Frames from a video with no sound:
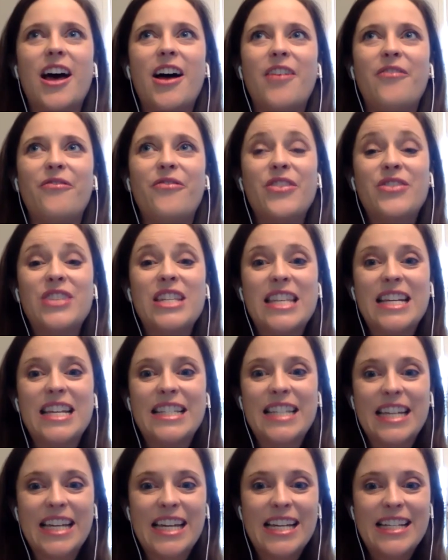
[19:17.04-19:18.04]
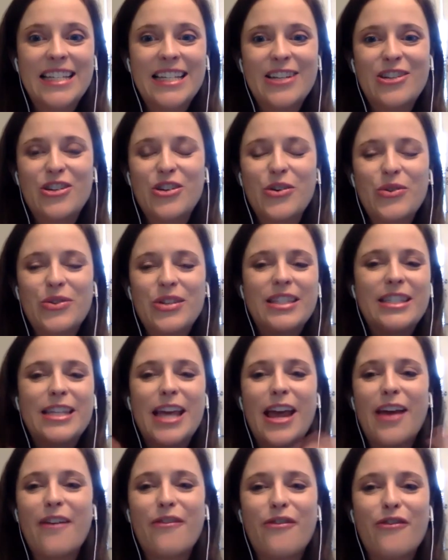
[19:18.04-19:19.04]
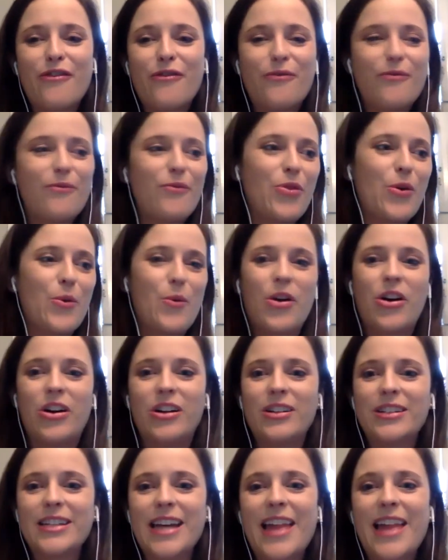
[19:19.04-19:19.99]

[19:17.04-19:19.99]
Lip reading: 50 Things That Kids Can Do to Save the World.